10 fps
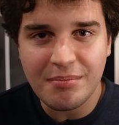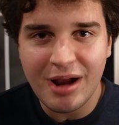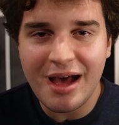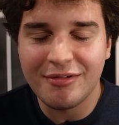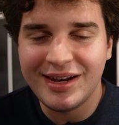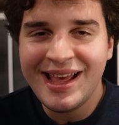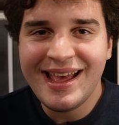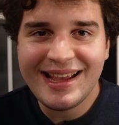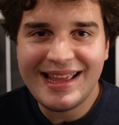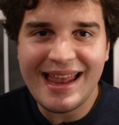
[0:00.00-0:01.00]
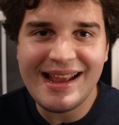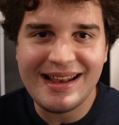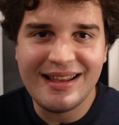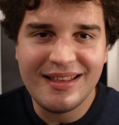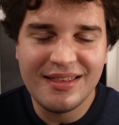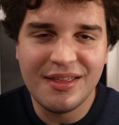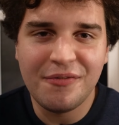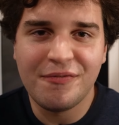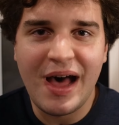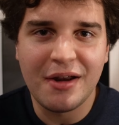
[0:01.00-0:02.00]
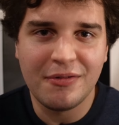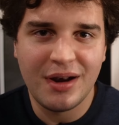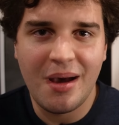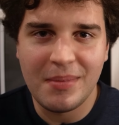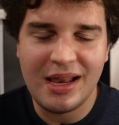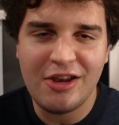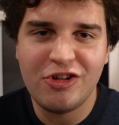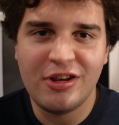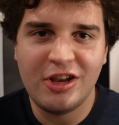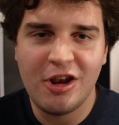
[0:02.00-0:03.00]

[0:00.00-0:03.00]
Brown getting the final nomination.